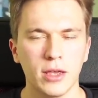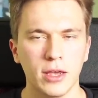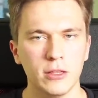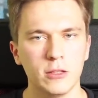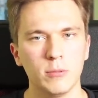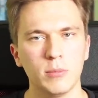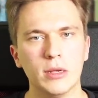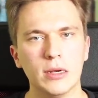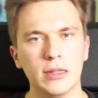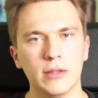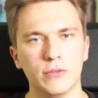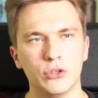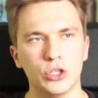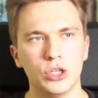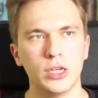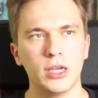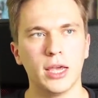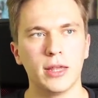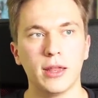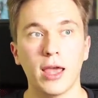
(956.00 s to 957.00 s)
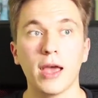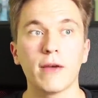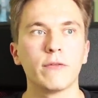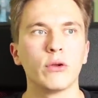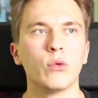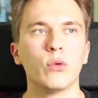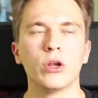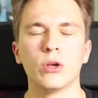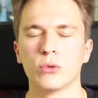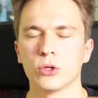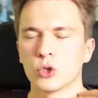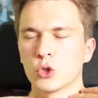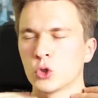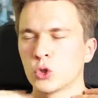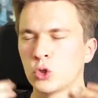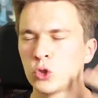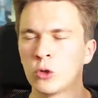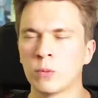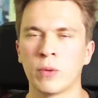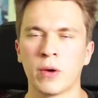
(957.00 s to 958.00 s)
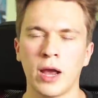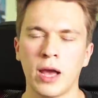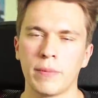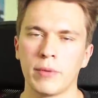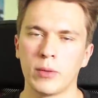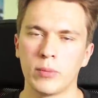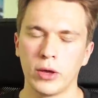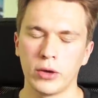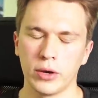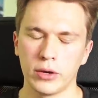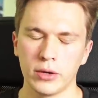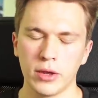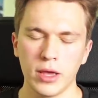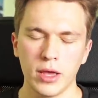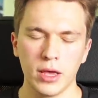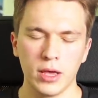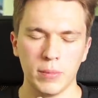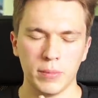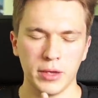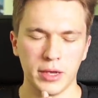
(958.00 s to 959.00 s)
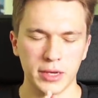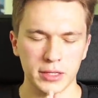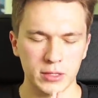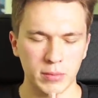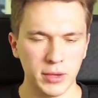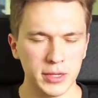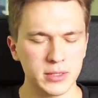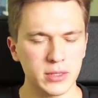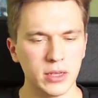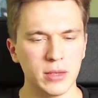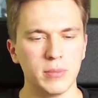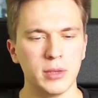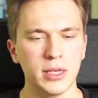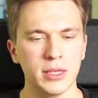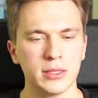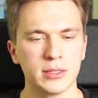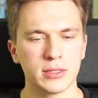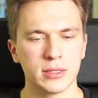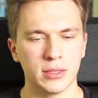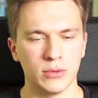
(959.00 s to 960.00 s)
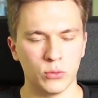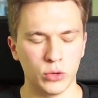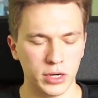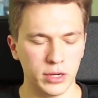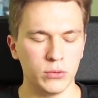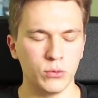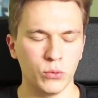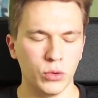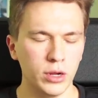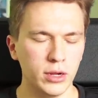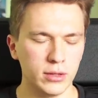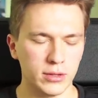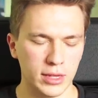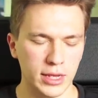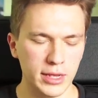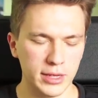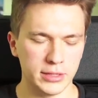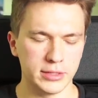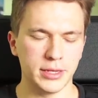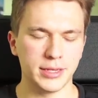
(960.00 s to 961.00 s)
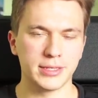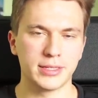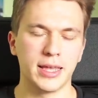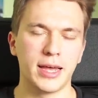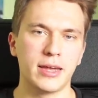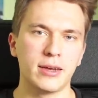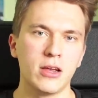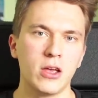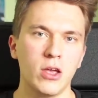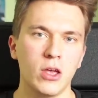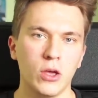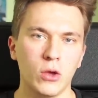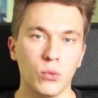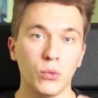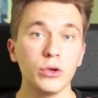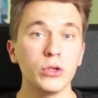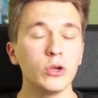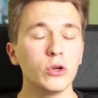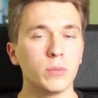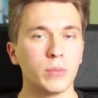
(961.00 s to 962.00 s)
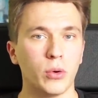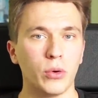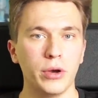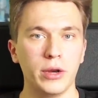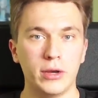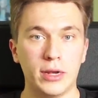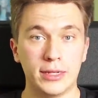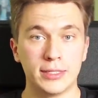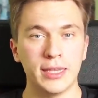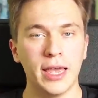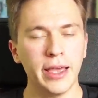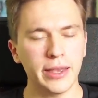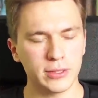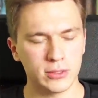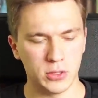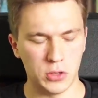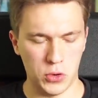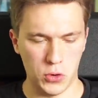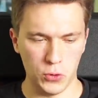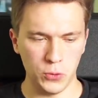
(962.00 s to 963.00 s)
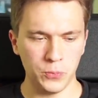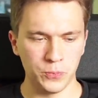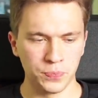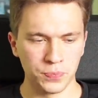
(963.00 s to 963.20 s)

in the middle of G, and everyone was super happy about it. Because it basically means, what it is that when your opponent attacks you,